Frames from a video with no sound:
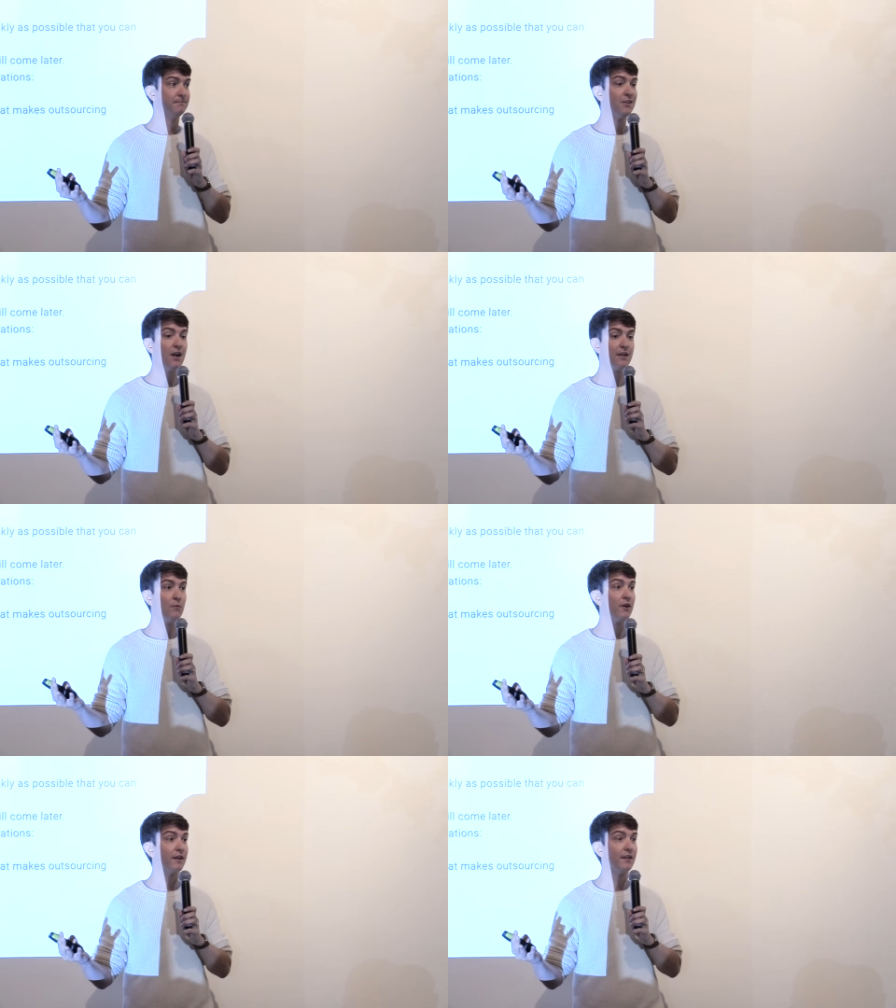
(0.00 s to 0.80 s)
not going to
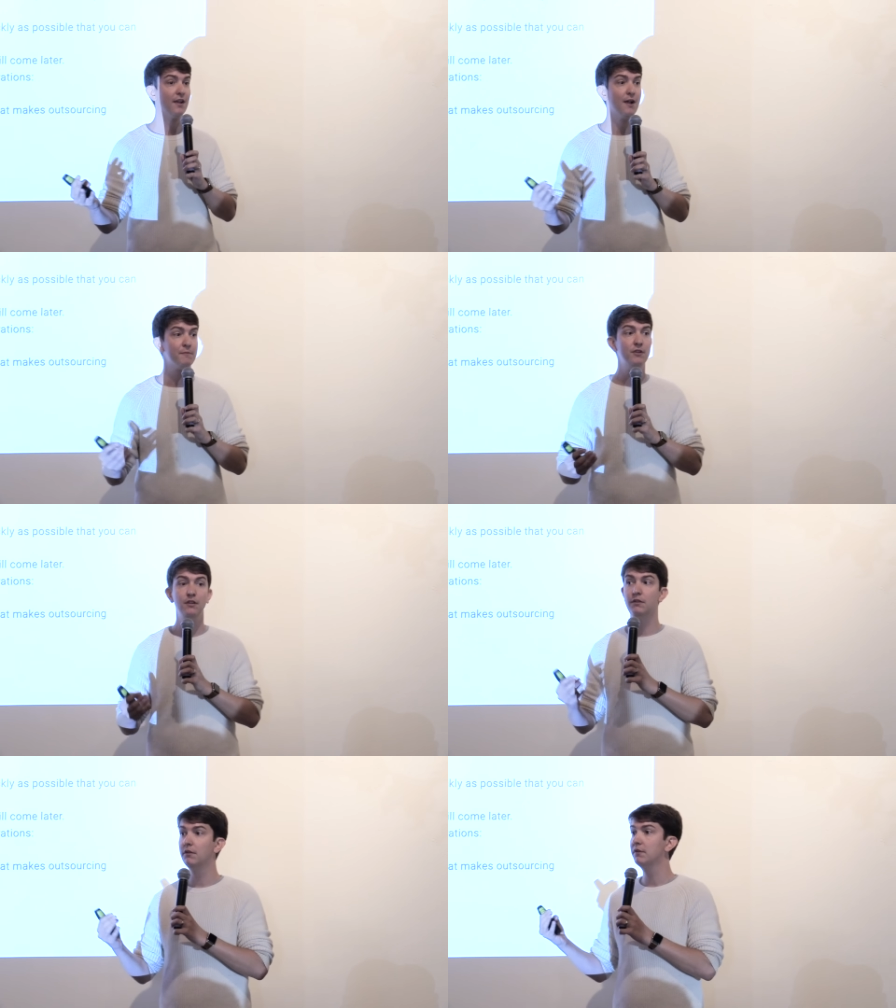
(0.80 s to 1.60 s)
work. You
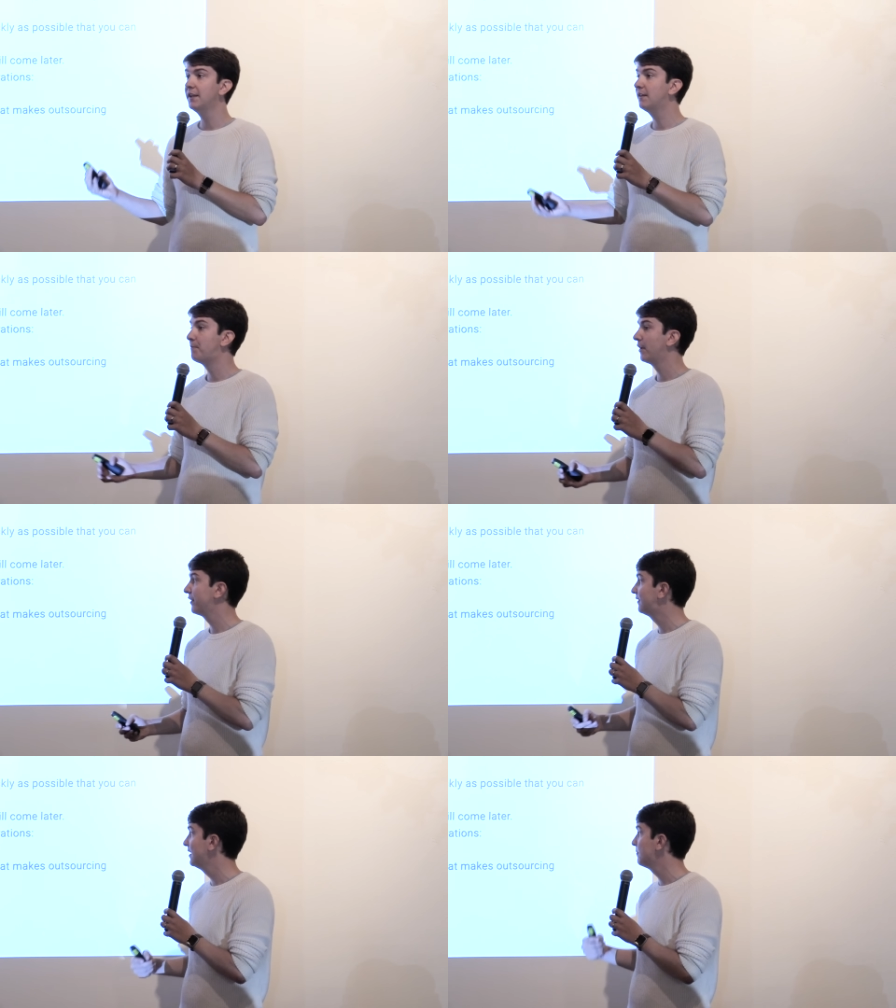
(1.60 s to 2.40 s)
need to
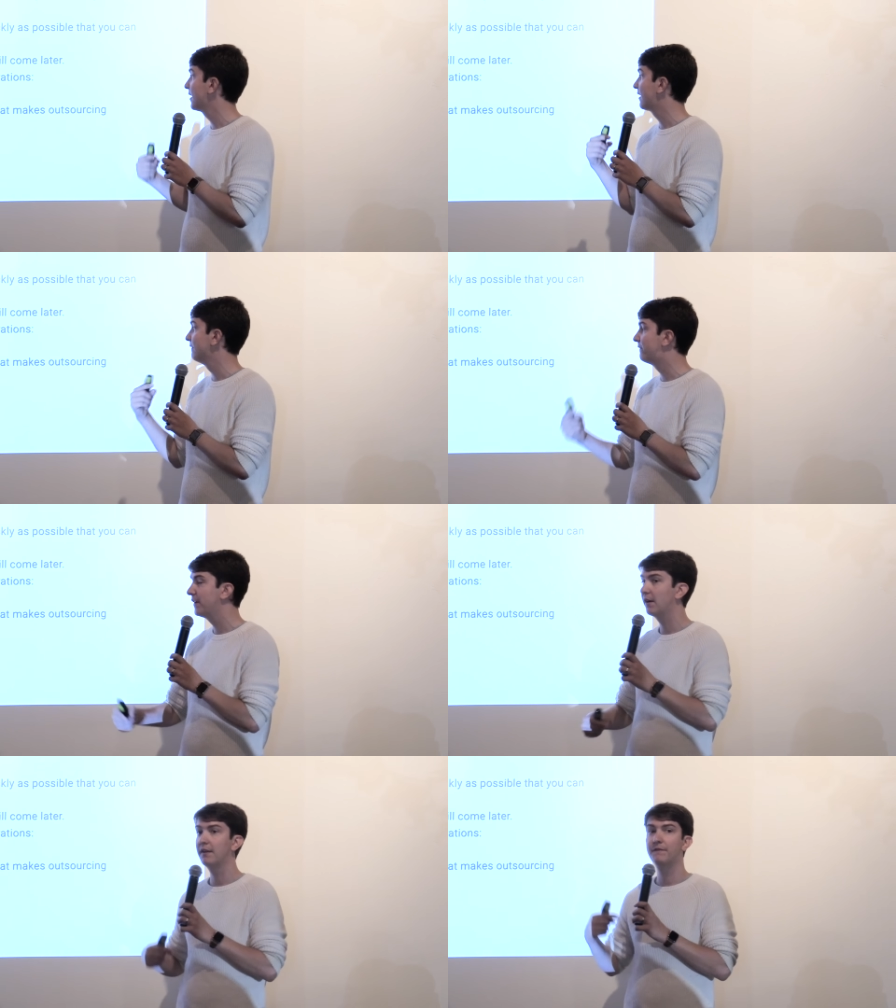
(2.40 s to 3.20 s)
build a team that can very,